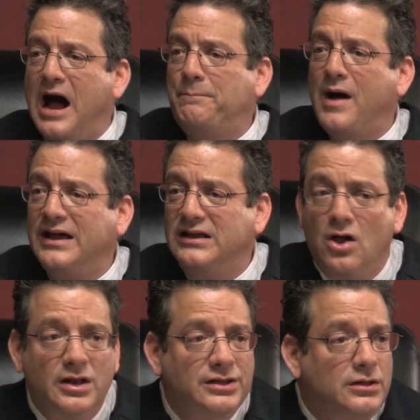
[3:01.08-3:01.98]
Popeye in
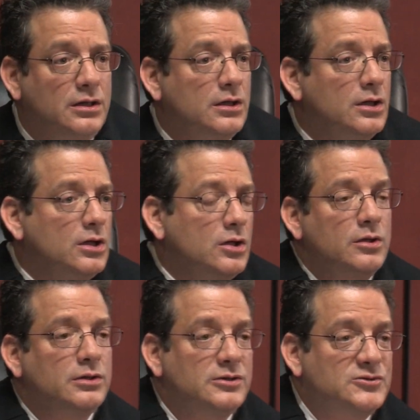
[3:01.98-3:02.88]
on it.
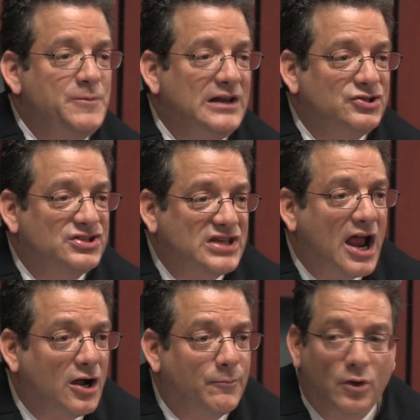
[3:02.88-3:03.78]
Spinach is
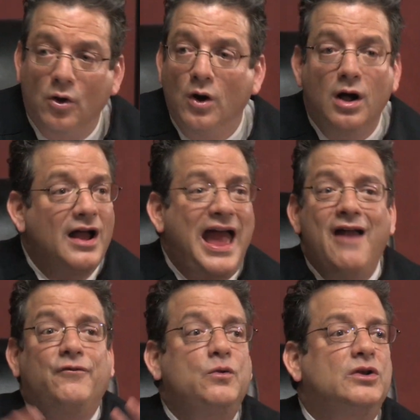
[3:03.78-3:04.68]
terrible.
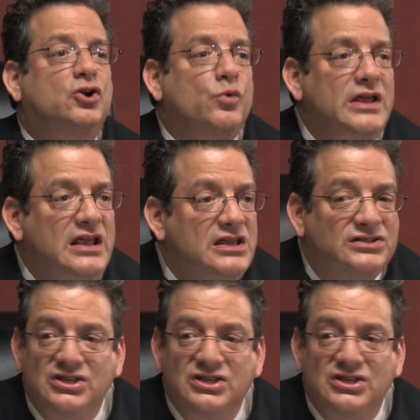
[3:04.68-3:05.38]
Everyone agrees.